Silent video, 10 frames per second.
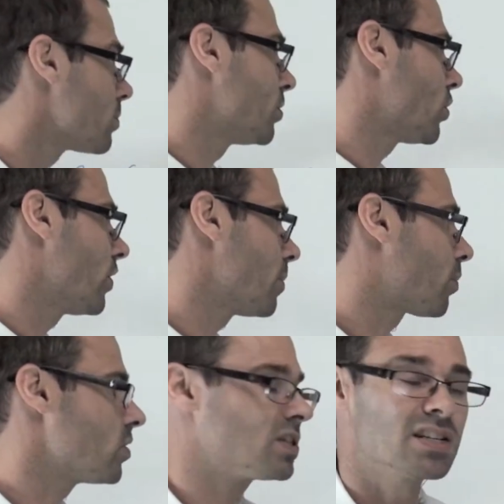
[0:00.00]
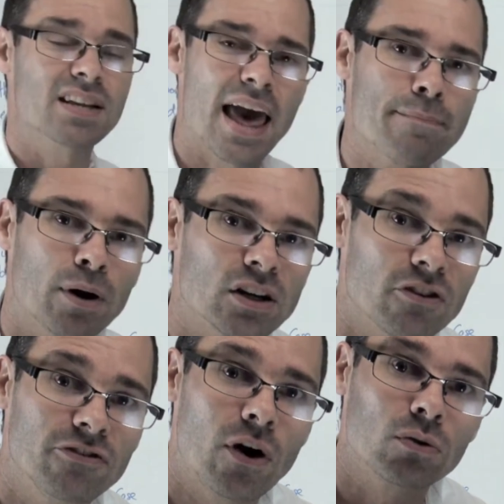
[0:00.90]
the majority of processes and by
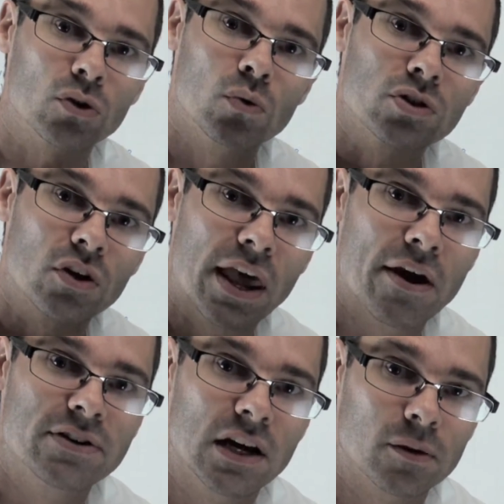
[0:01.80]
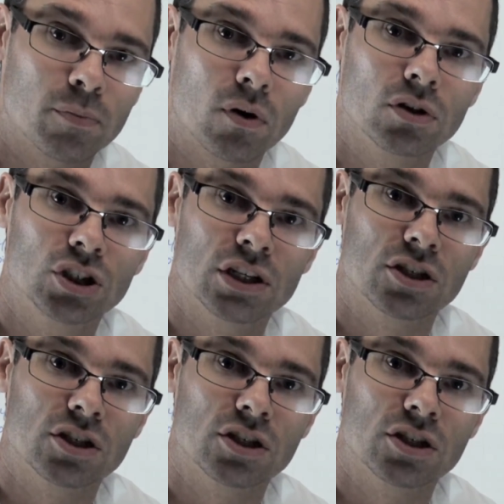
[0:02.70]
default also carries out the project